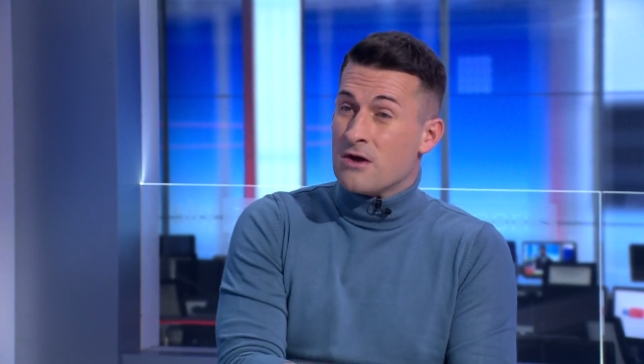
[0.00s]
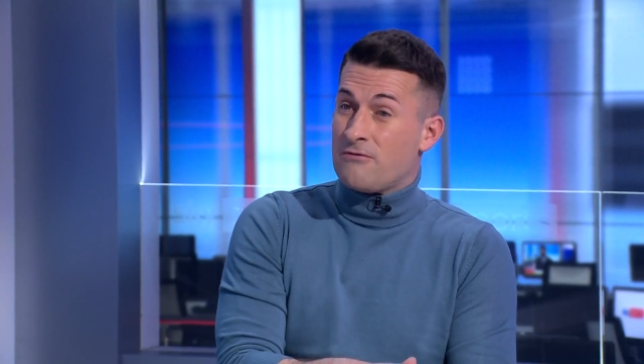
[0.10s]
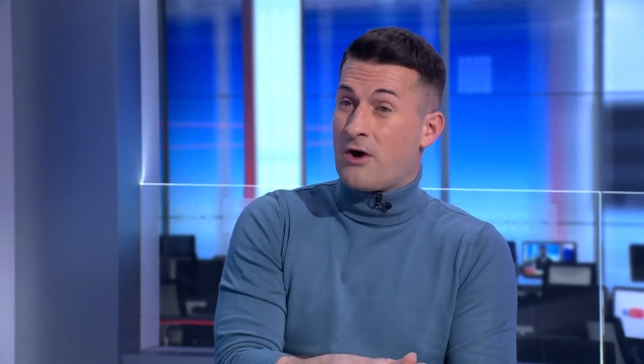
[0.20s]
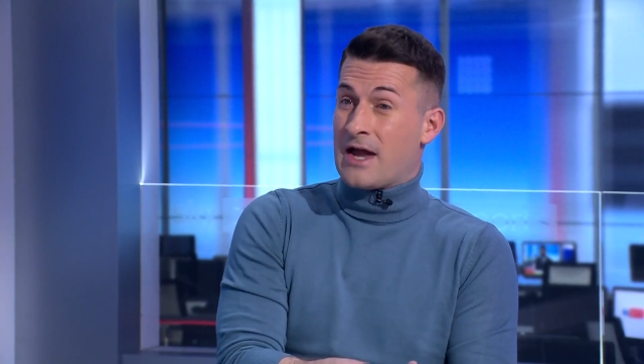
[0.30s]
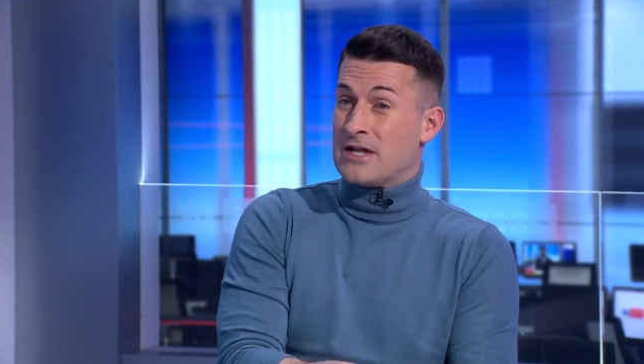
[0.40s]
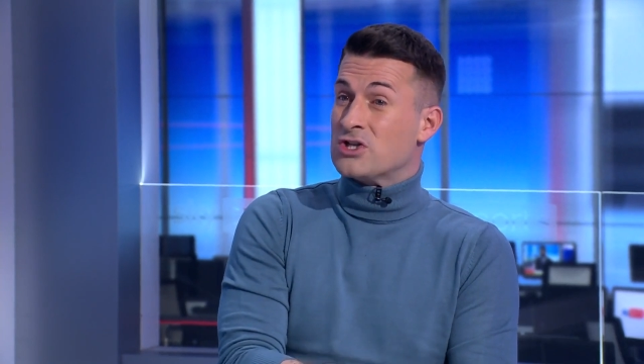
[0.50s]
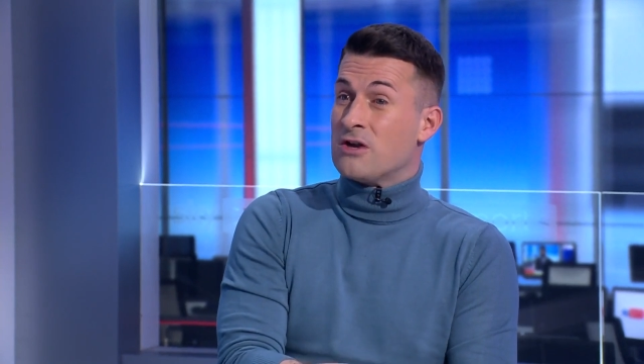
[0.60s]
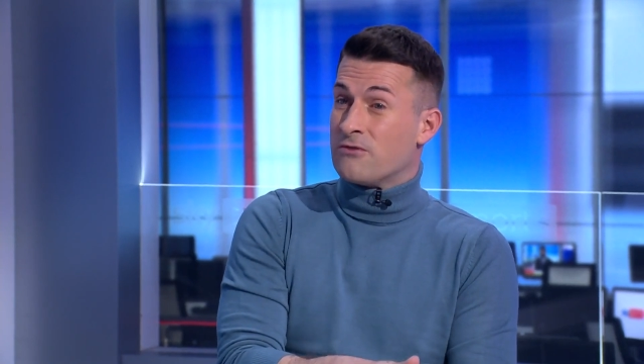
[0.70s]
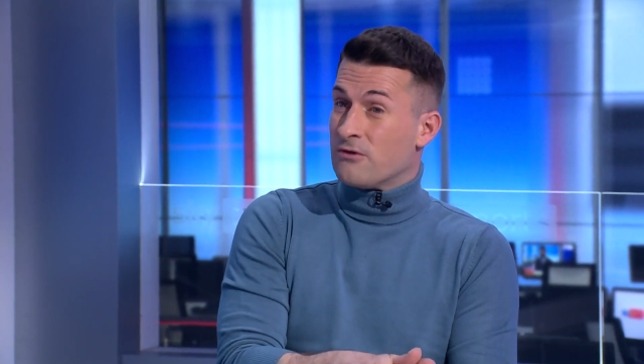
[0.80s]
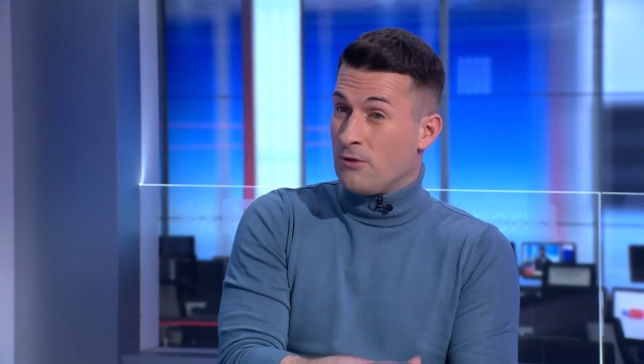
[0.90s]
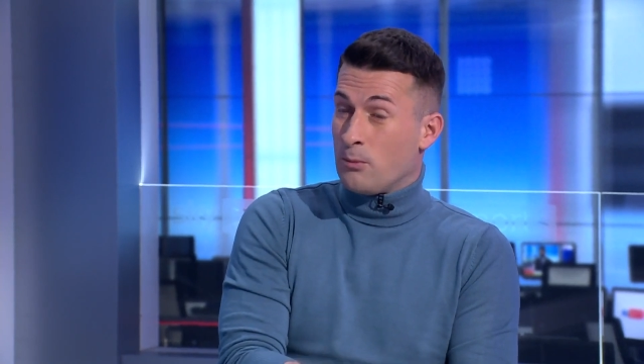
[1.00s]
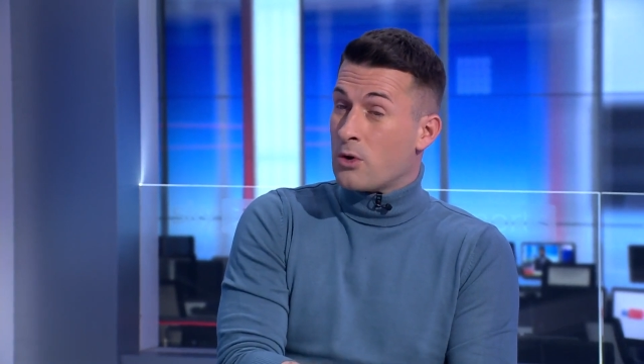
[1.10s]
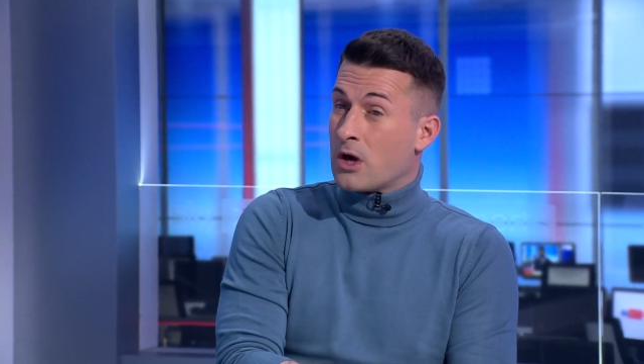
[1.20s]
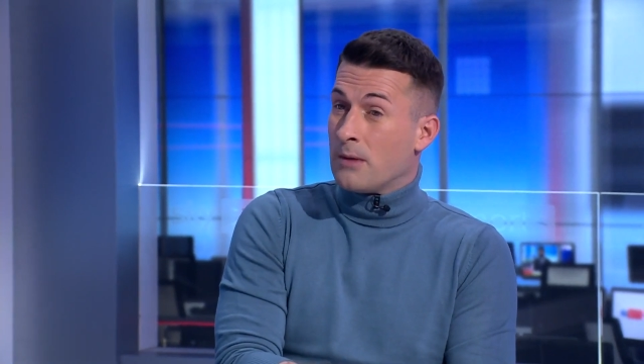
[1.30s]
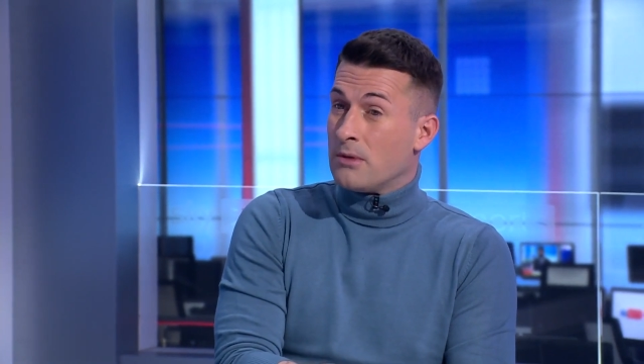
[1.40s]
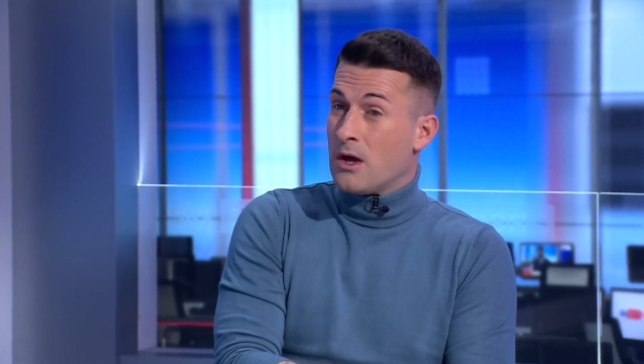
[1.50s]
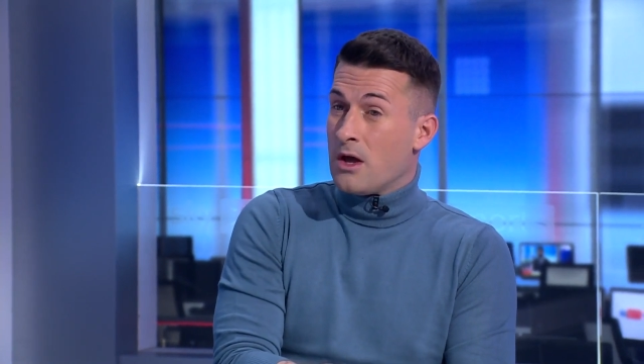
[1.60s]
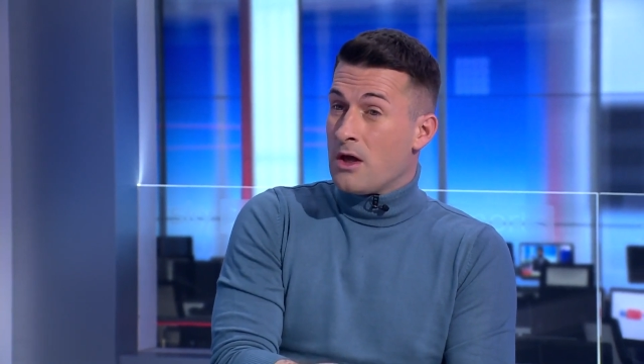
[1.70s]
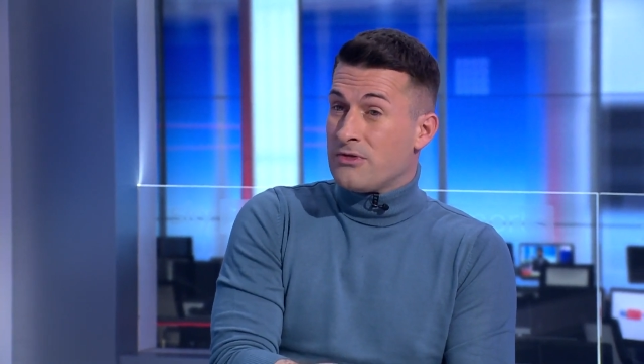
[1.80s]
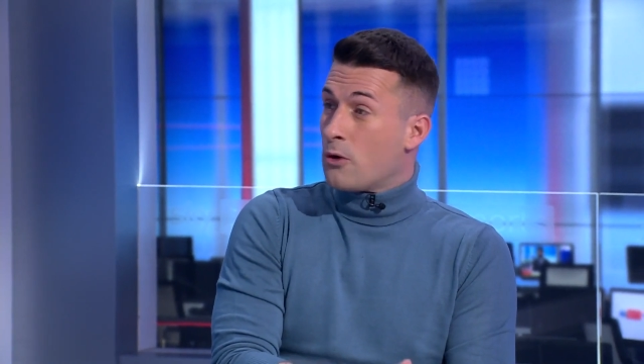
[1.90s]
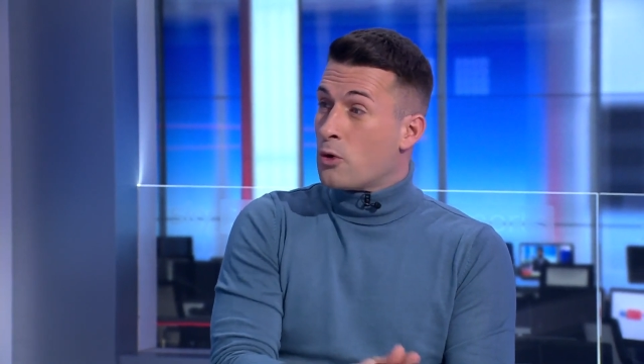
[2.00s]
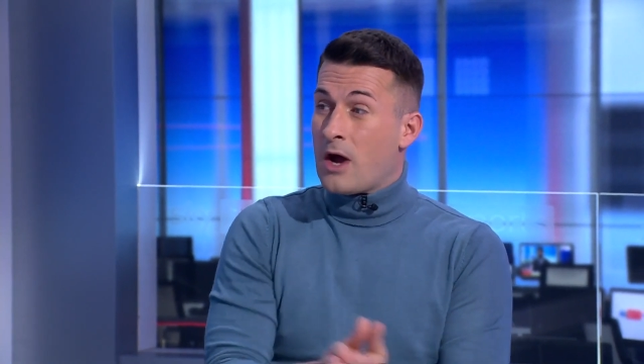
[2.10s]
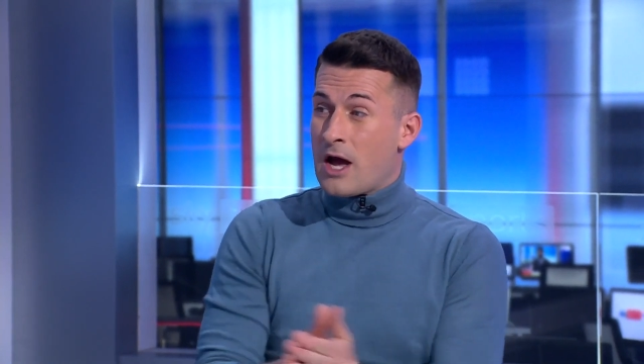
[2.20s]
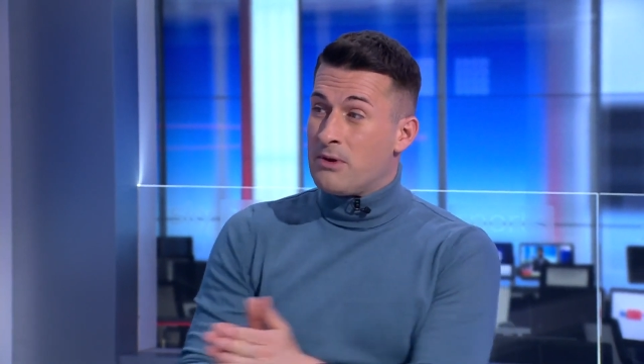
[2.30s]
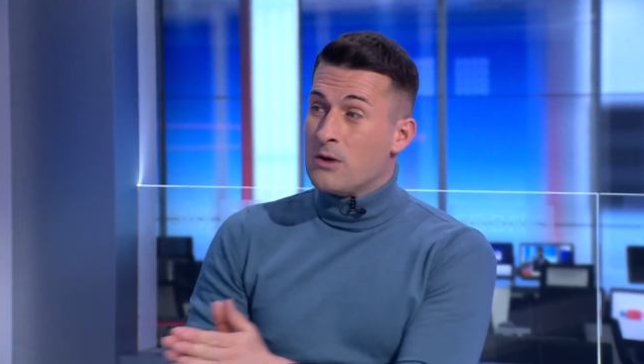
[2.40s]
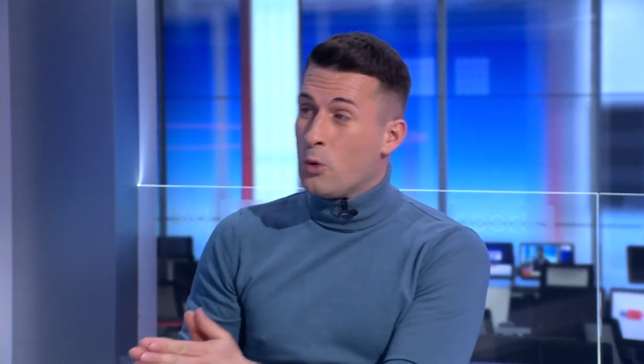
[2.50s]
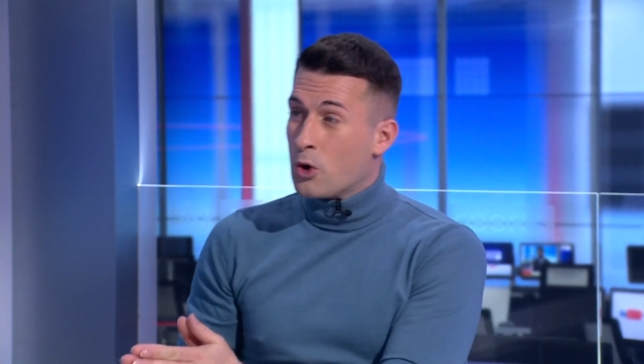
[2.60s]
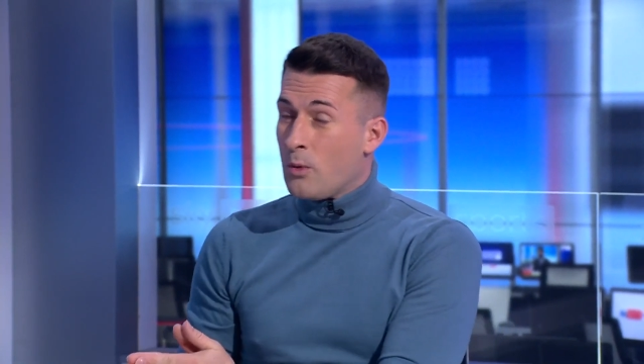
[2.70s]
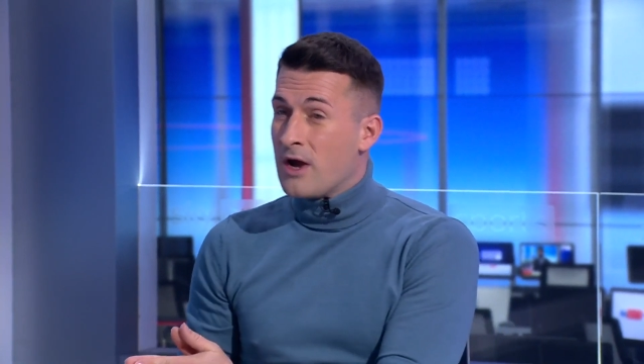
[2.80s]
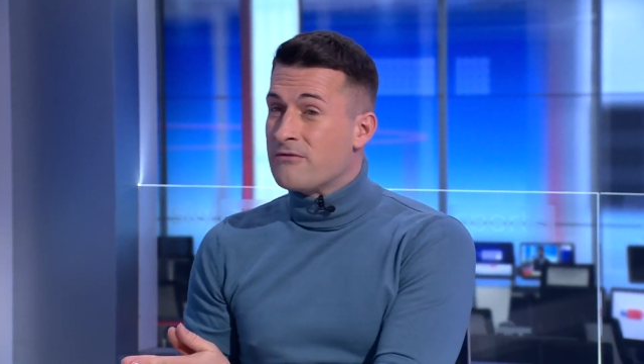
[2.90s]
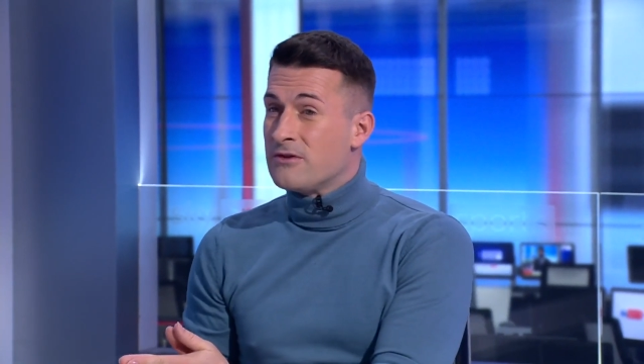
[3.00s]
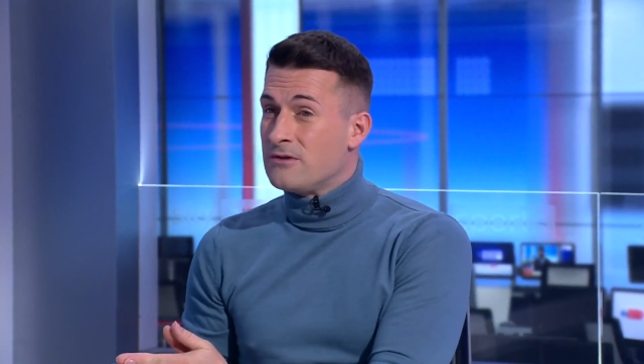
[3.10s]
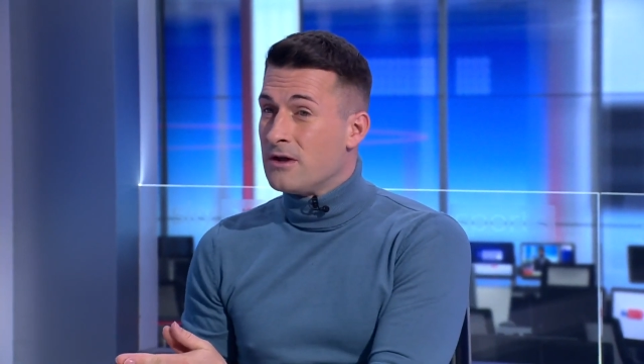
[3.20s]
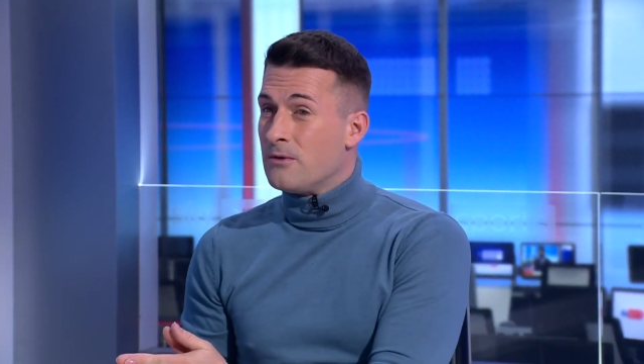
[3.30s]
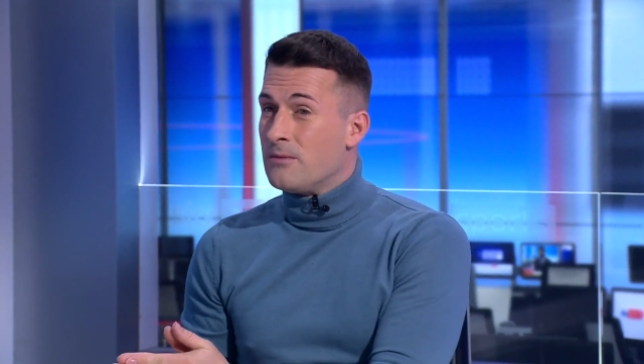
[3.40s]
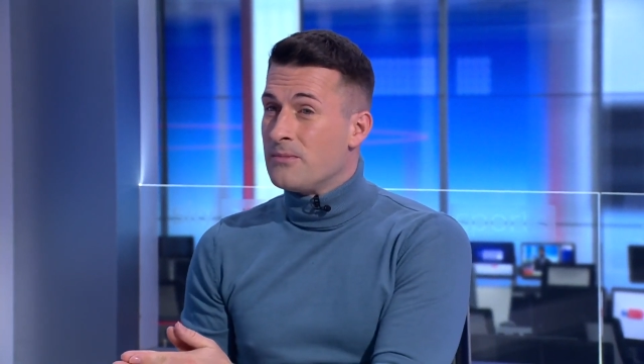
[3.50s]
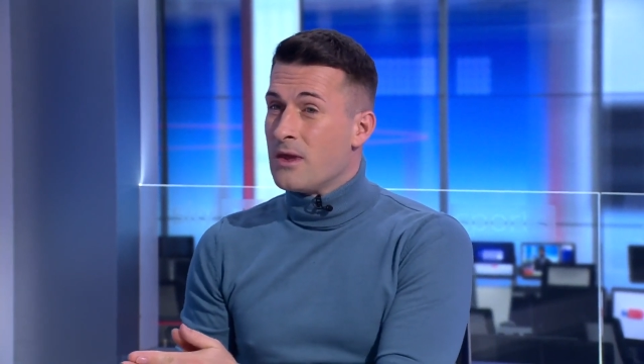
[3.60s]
financially for the football club, they'll quite happily walk away for the deal.